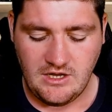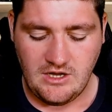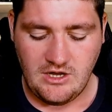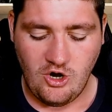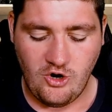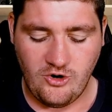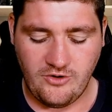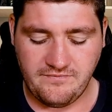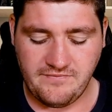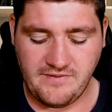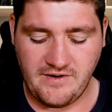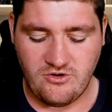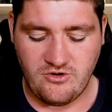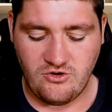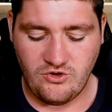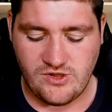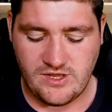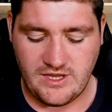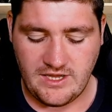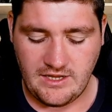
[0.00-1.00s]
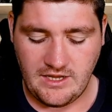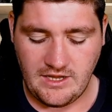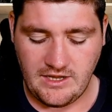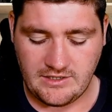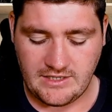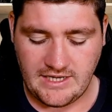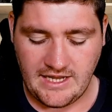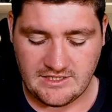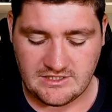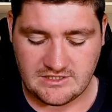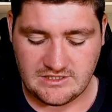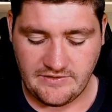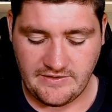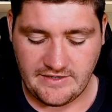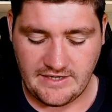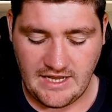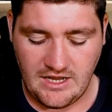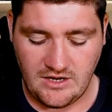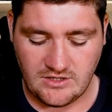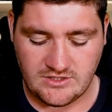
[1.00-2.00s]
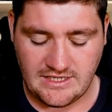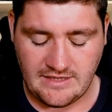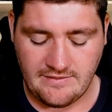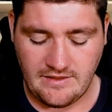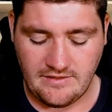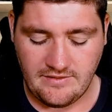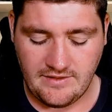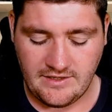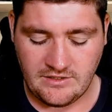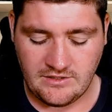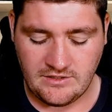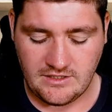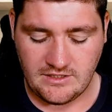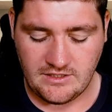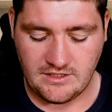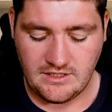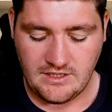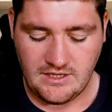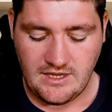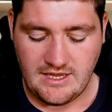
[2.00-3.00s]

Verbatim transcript: Owen Farrell uh, cancelling that out, and they then uh,